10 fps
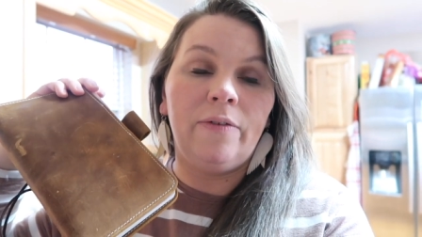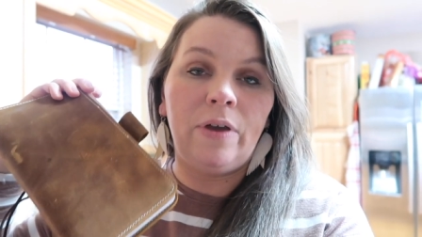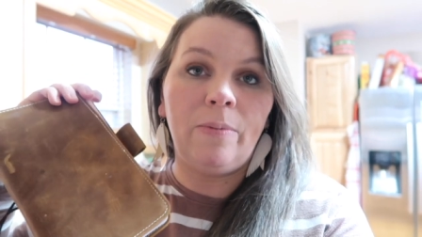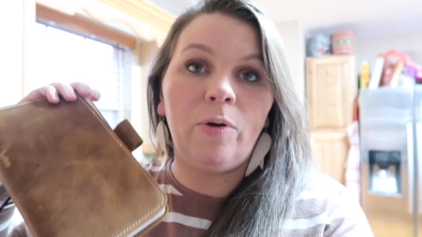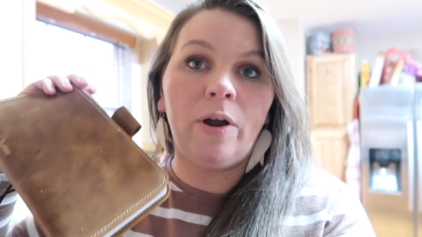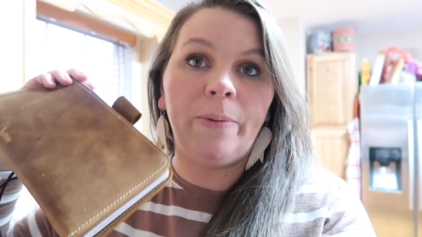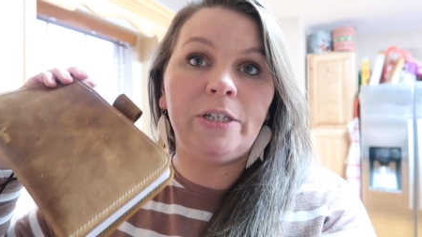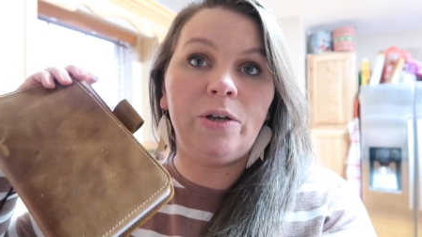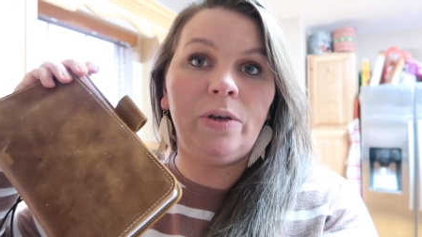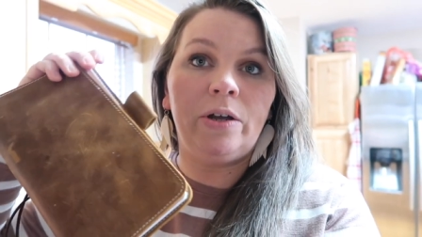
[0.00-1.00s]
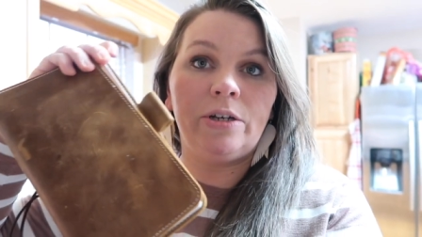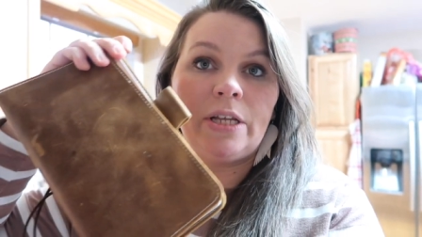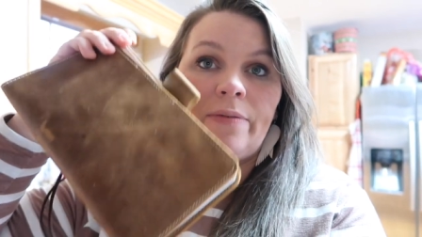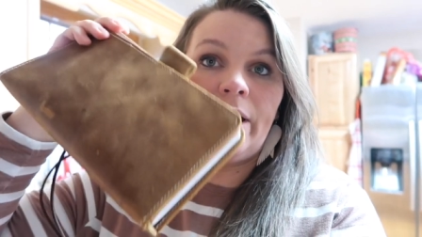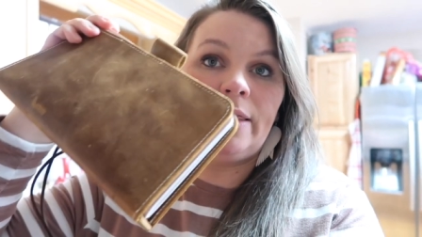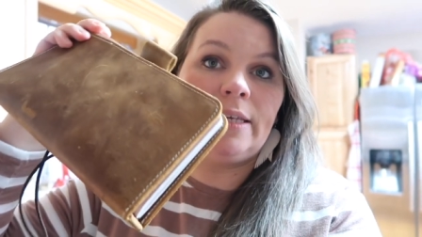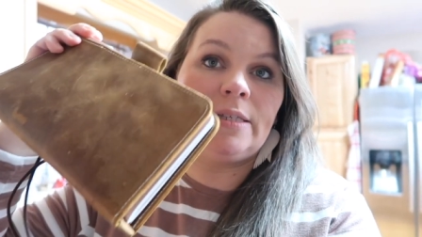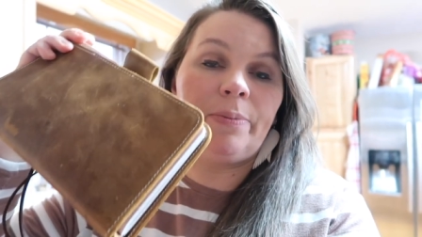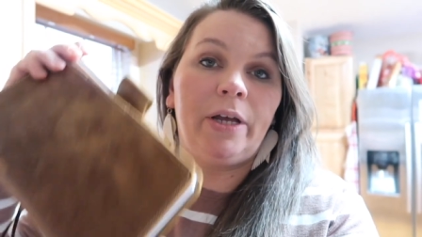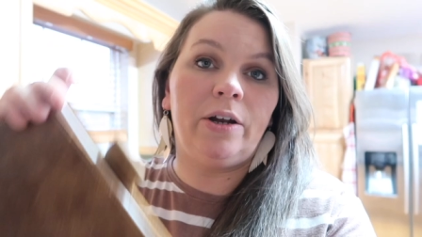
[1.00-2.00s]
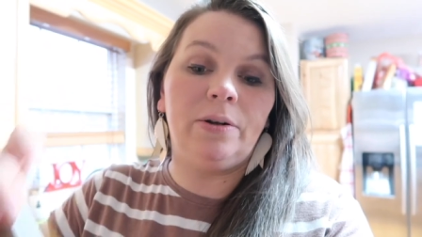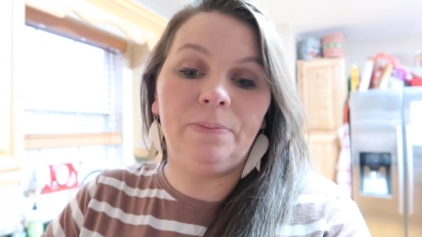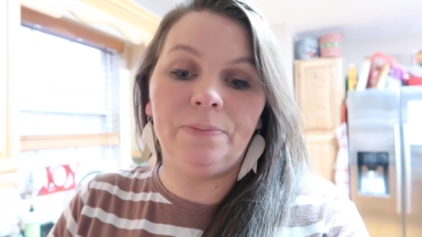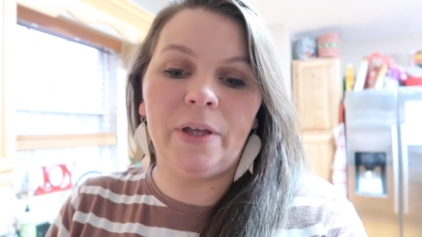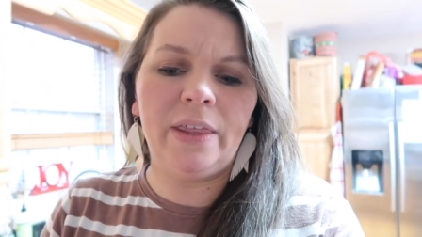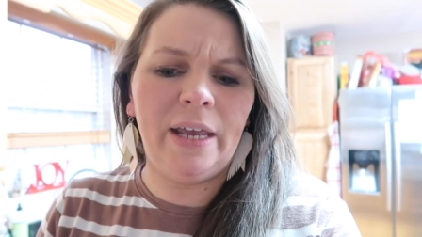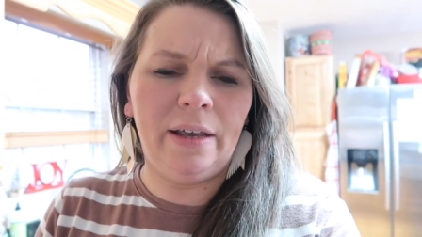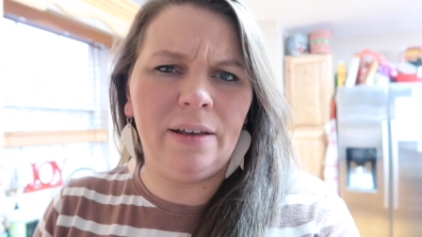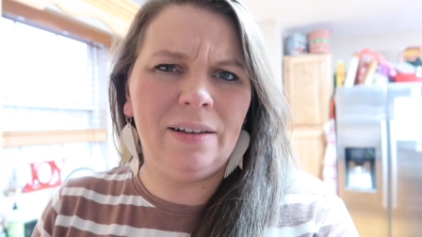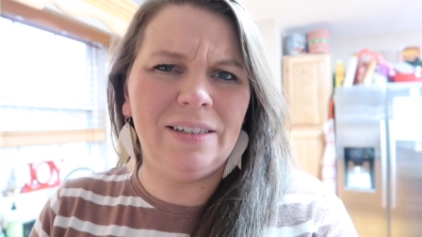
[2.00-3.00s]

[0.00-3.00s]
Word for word: February be two years I've had this planner, I think.